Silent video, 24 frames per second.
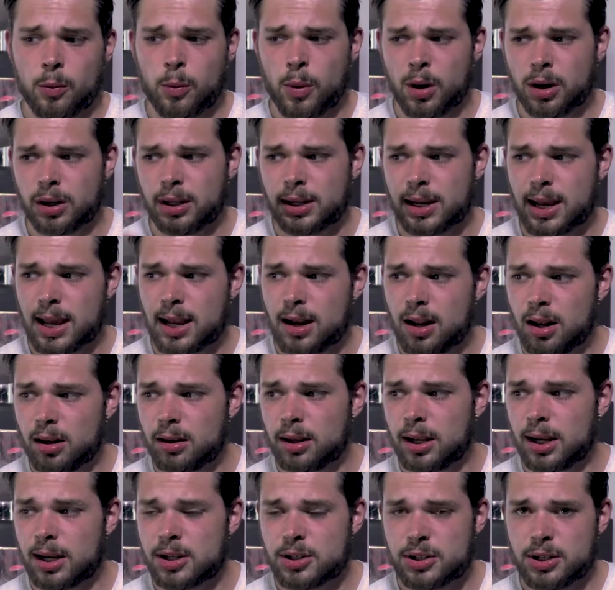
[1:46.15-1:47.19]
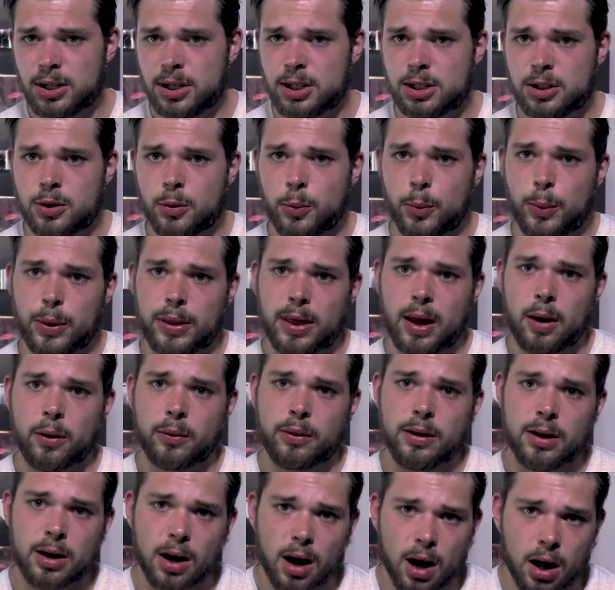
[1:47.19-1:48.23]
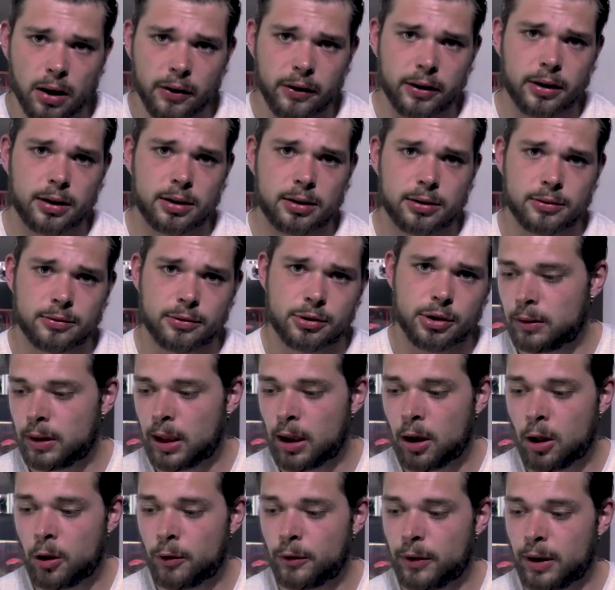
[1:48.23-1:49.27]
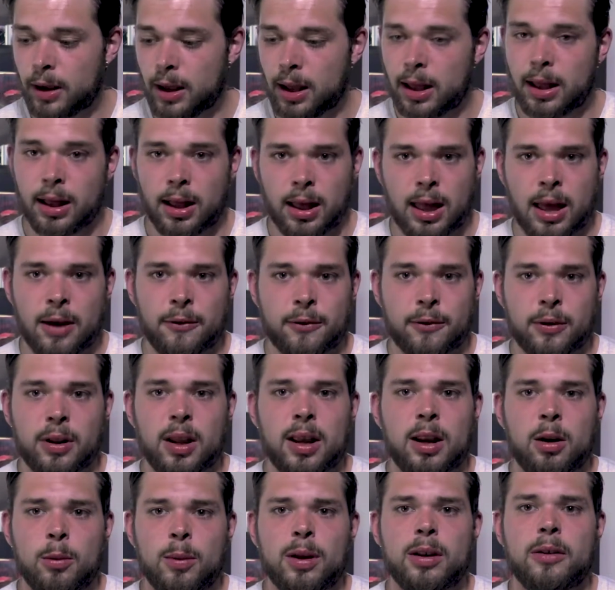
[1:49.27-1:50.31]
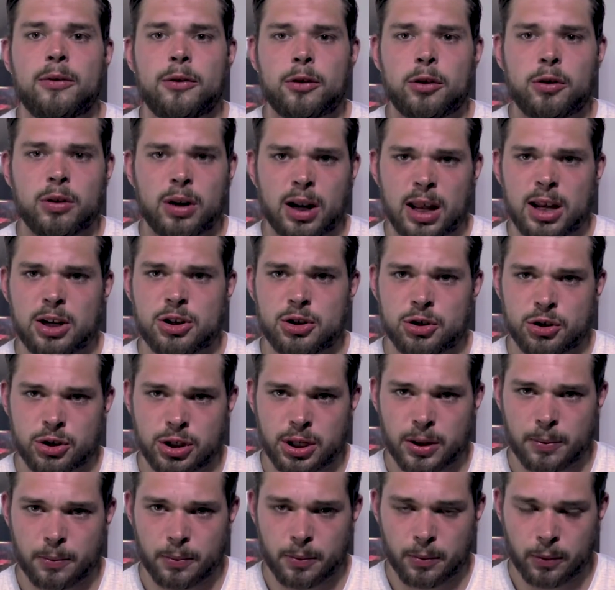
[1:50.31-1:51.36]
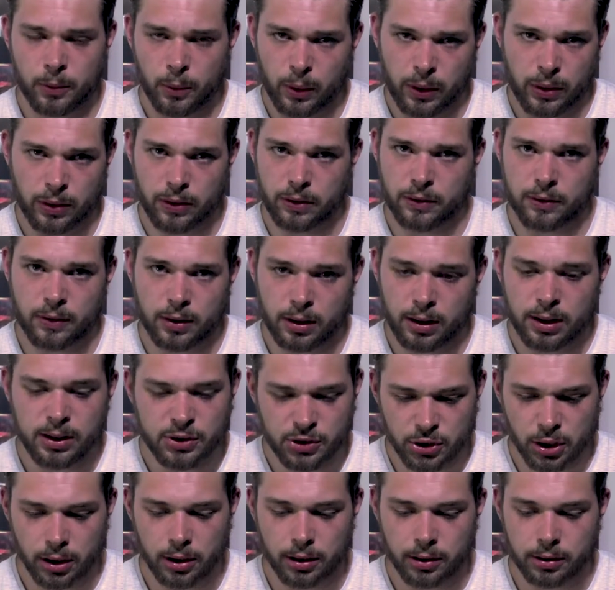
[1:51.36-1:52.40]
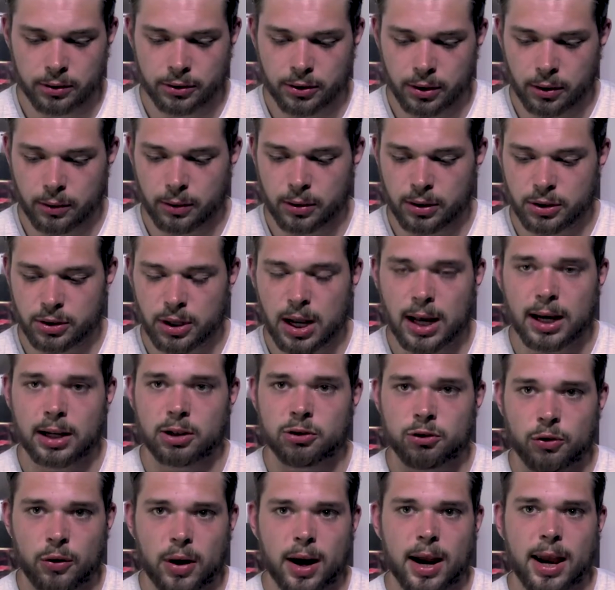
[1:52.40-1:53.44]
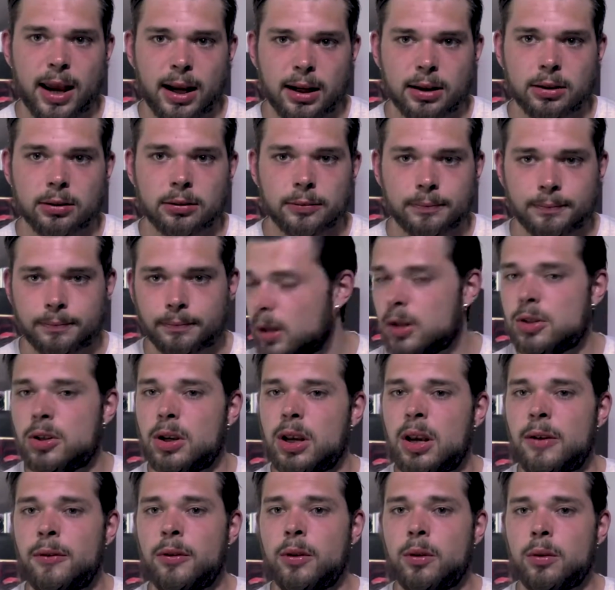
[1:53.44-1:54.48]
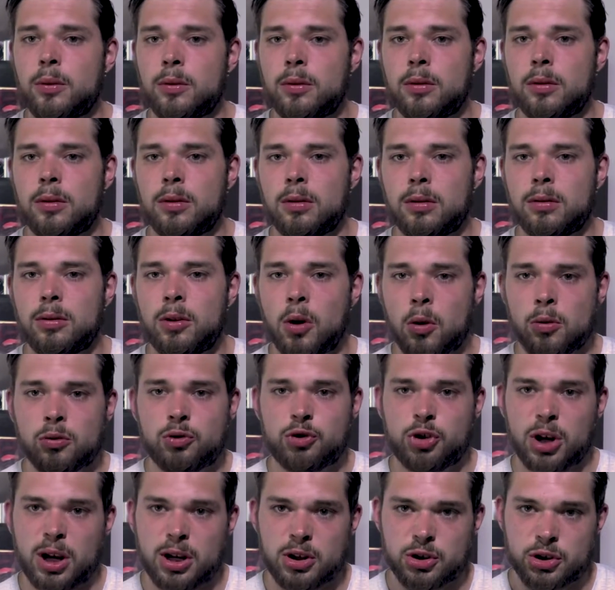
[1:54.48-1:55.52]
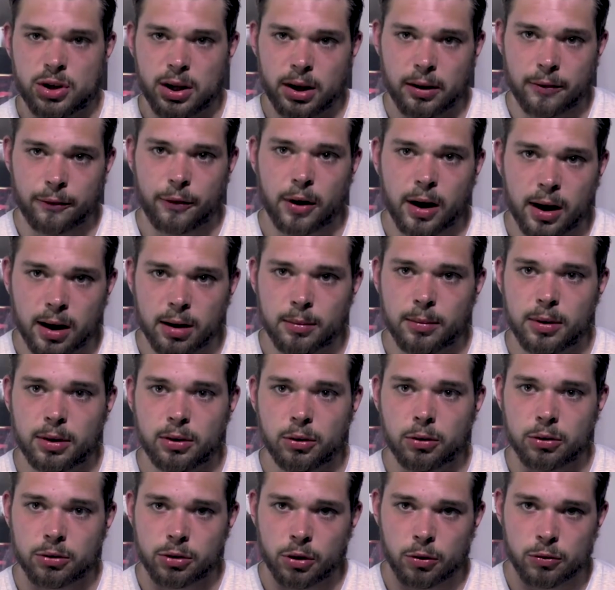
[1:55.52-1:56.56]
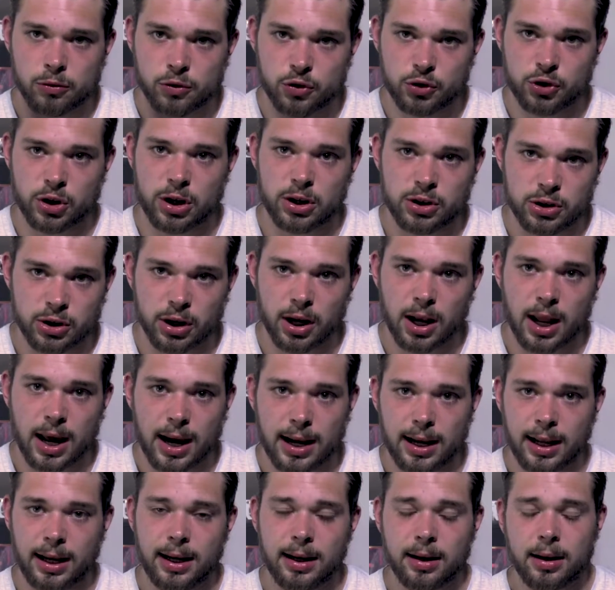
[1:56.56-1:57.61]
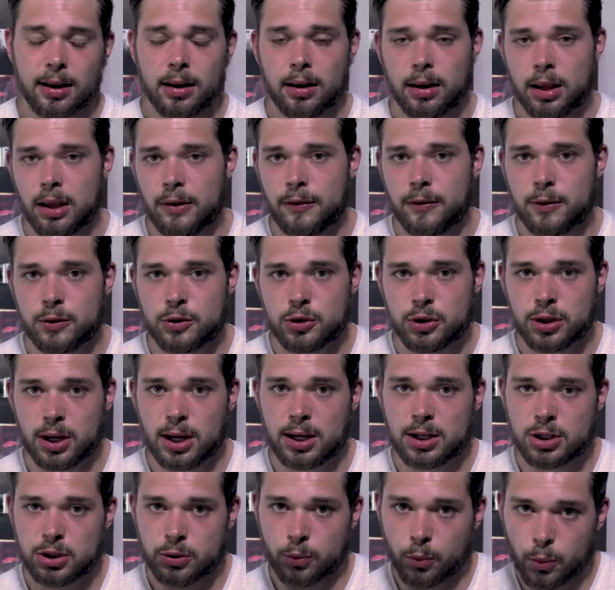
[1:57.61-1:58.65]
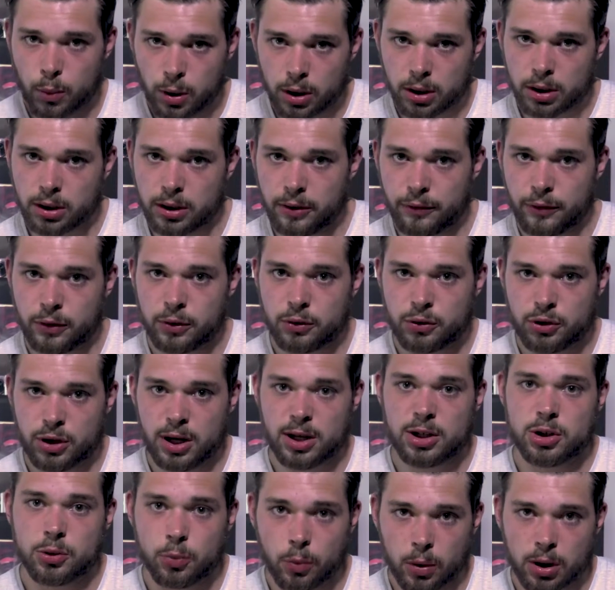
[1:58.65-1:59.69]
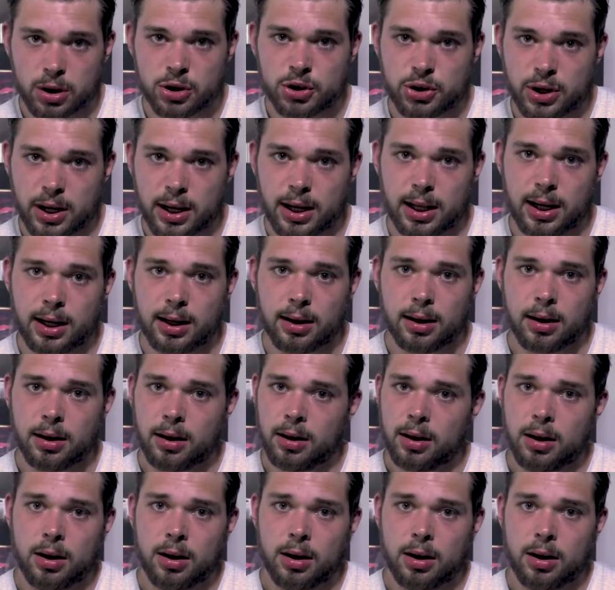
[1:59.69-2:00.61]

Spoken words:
One cannot exist without the other. They all have a little bit of a relationship with each other, so it's like a triangle. Because if you don't change the environment or don't change the lighting, if you change one setting,